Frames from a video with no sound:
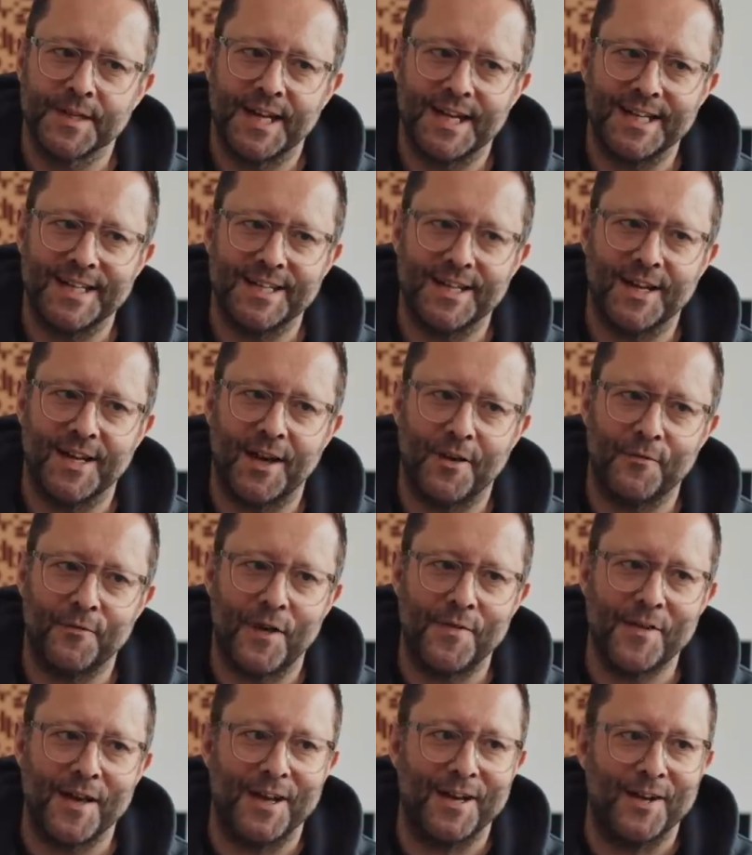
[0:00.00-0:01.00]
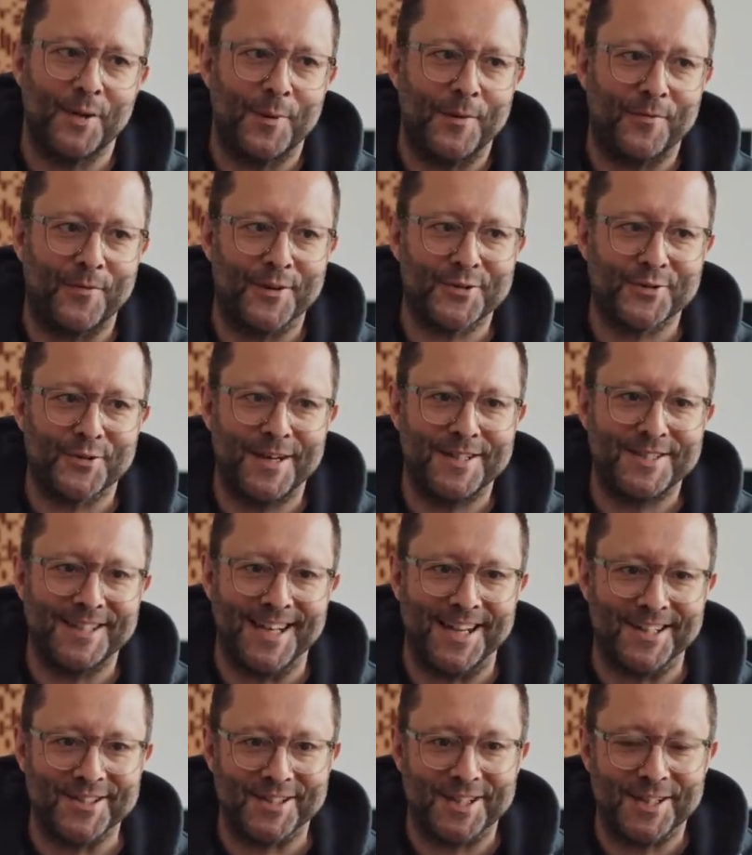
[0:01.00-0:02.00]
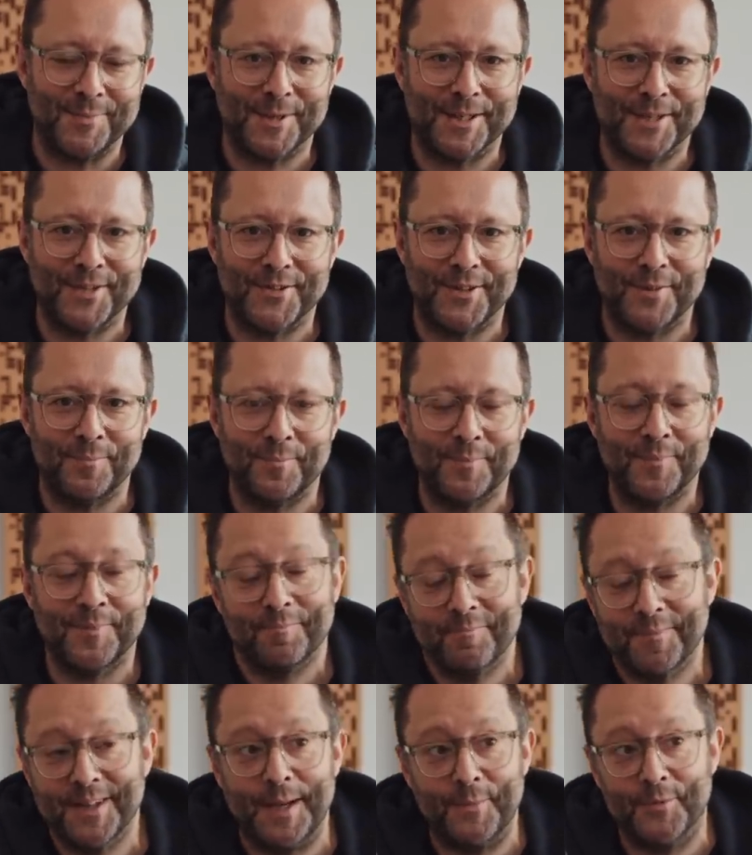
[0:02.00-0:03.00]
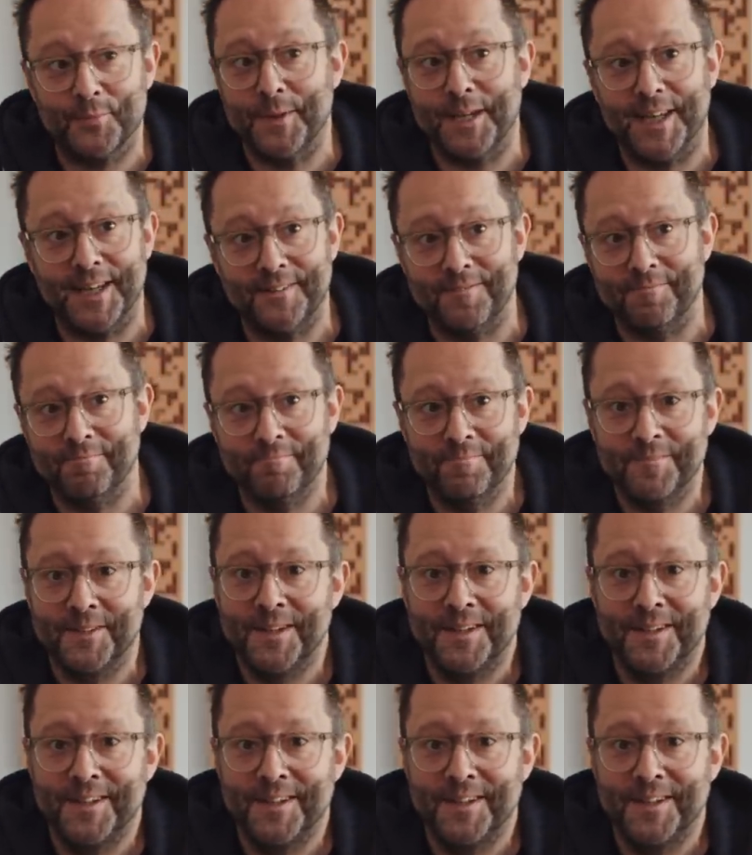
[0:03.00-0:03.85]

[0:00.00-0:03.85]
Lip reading: And I find that a little bit frustrating, actually, because it keeps me in,